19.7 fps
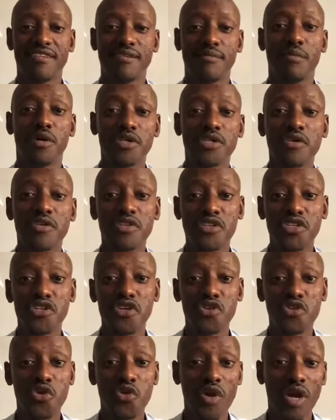Most of the
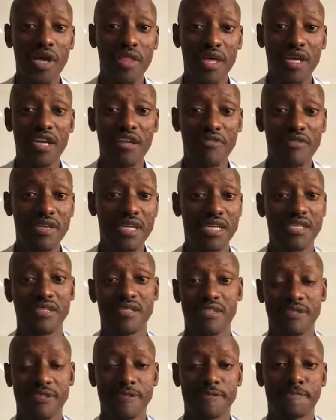institutions require that evidence.
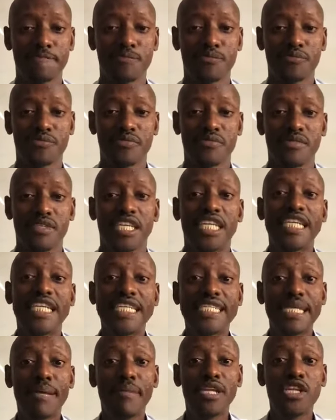It
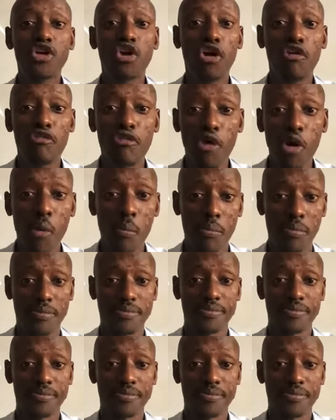is a medical form.